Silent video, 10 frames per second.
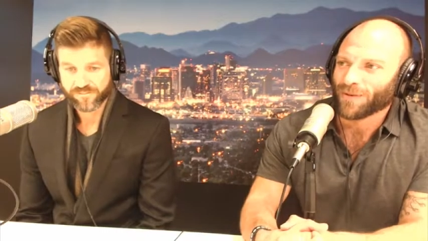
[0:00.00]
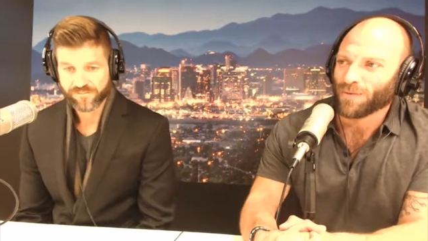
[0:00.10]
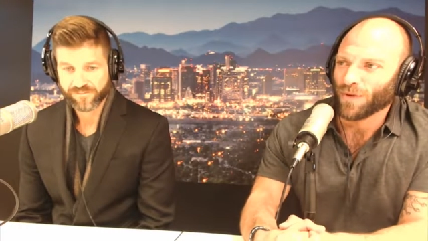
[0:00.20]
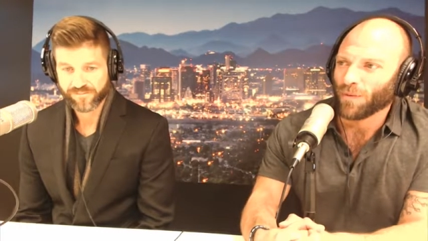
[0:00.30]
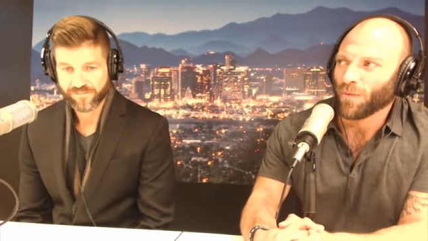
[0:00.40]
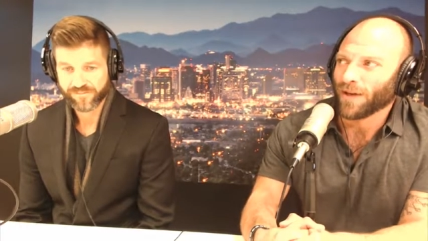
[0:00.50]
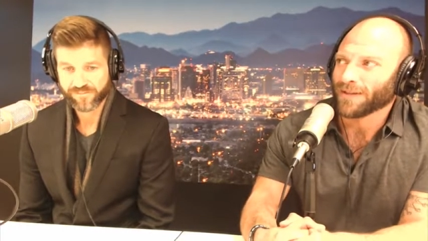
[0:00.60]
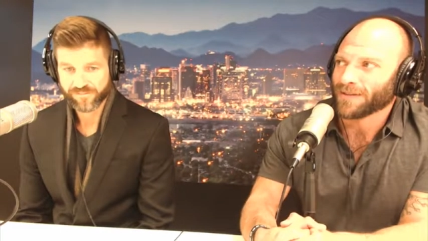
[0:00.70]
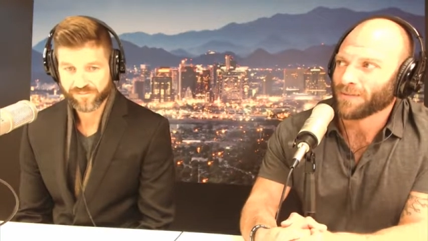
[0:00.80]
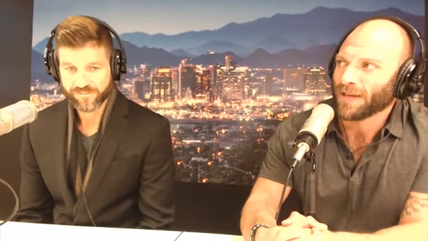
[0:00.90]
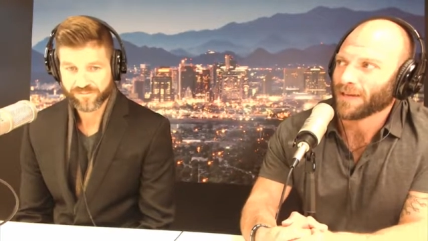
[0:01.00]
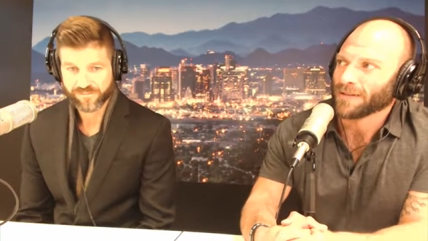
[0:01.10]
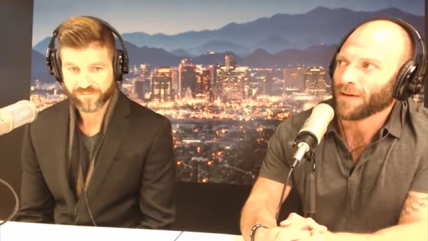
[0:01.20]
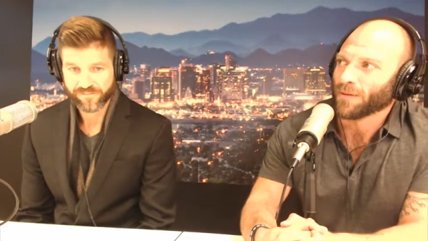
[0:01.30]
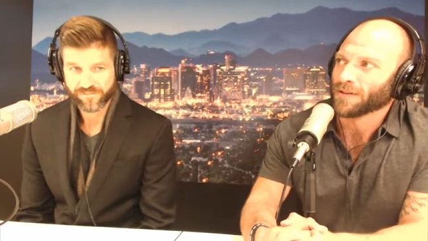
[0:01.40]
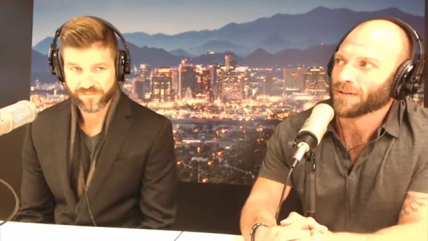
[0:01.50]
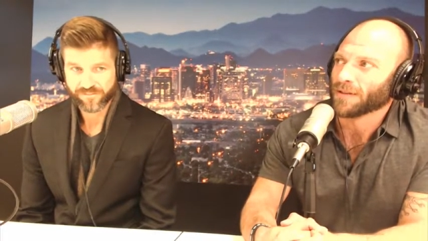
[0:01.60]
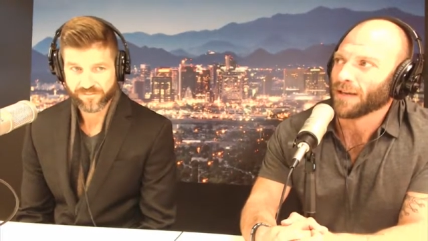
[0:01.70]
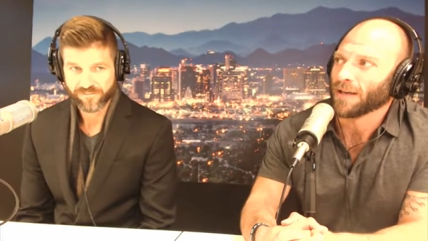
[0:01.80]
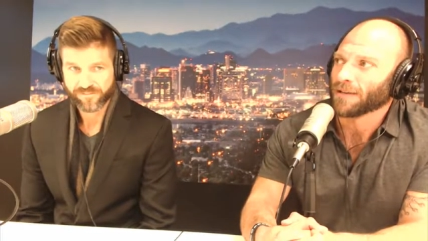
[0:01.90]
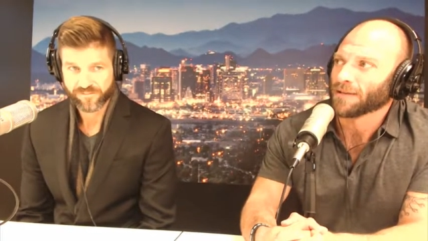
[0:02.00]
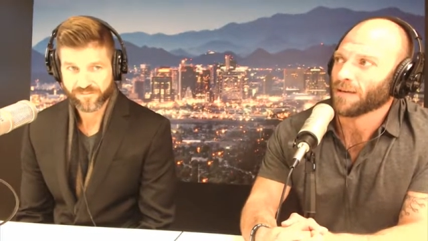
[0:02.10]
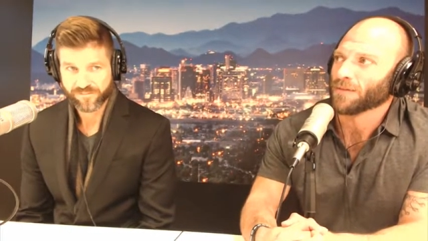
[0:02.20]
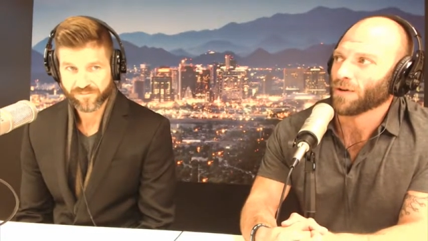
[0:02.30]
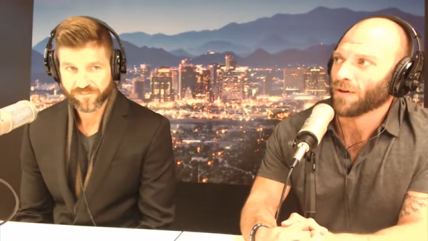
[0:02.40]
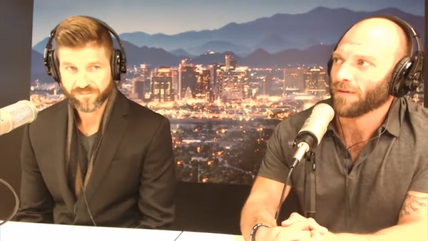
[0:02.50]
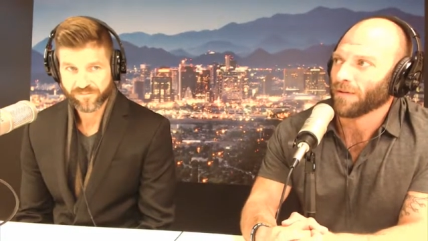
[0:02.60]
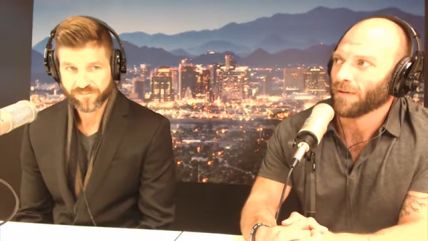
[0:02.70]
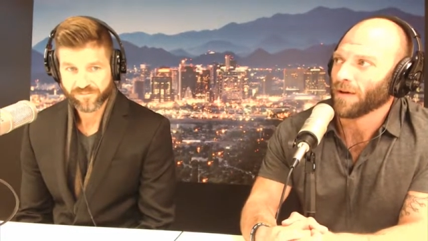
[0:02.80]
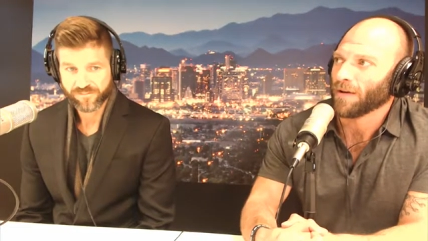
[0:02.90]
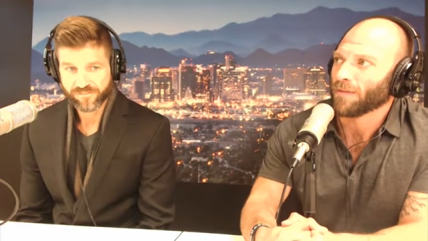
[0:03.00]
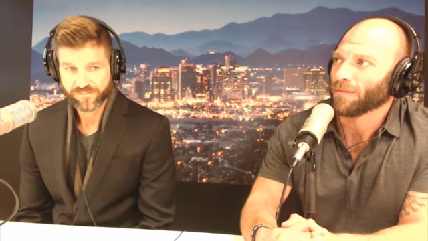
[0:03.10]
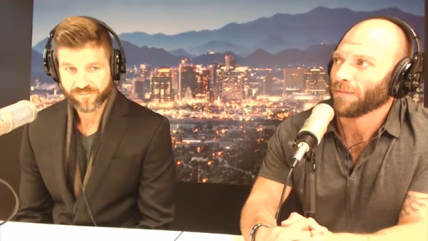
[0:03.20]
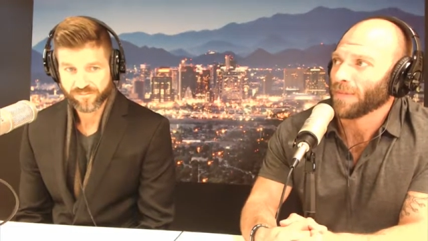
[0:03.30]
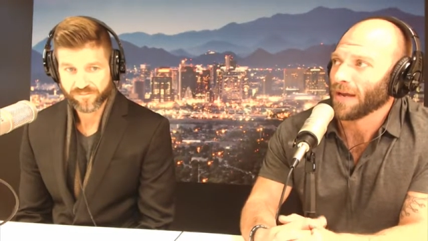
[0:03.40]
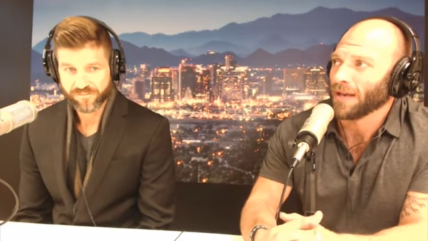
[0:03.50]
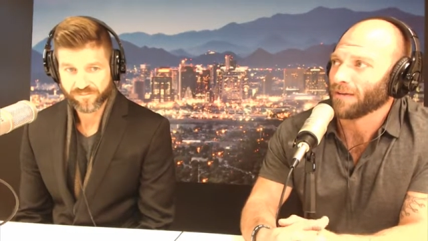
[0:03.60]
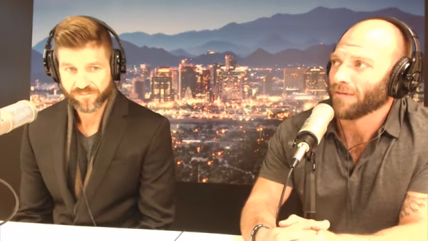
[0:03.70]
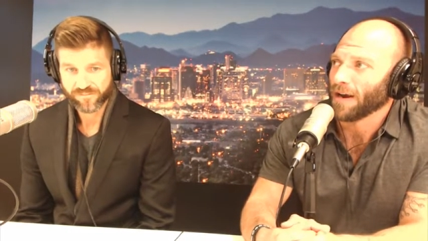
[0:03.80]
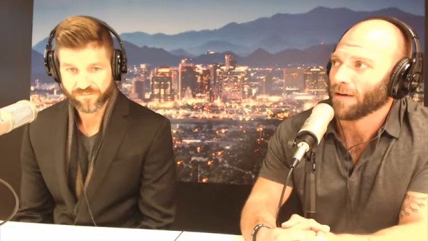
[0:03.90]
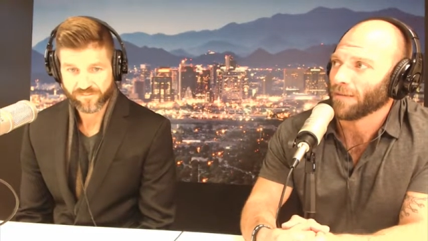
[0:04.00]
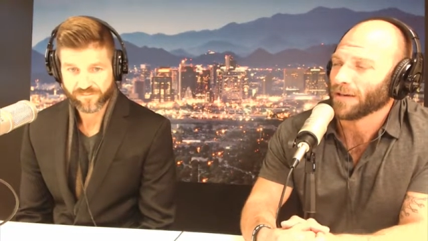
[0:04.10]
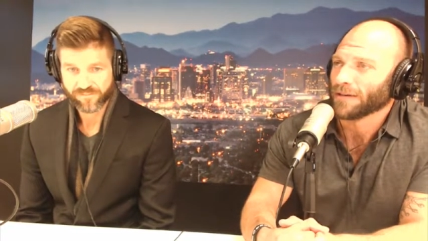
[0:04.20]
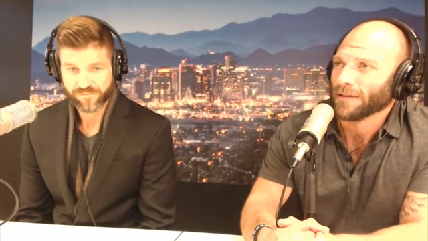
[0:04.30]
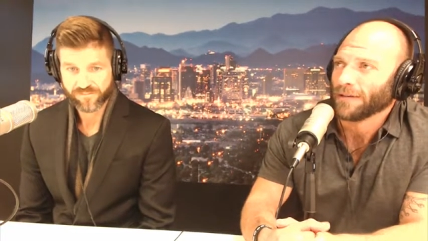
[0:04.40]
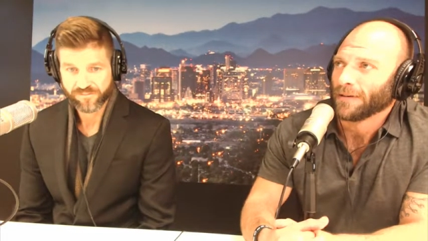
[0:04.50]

Speaker 1: it was with a wince because I was in some sort of a pain environment.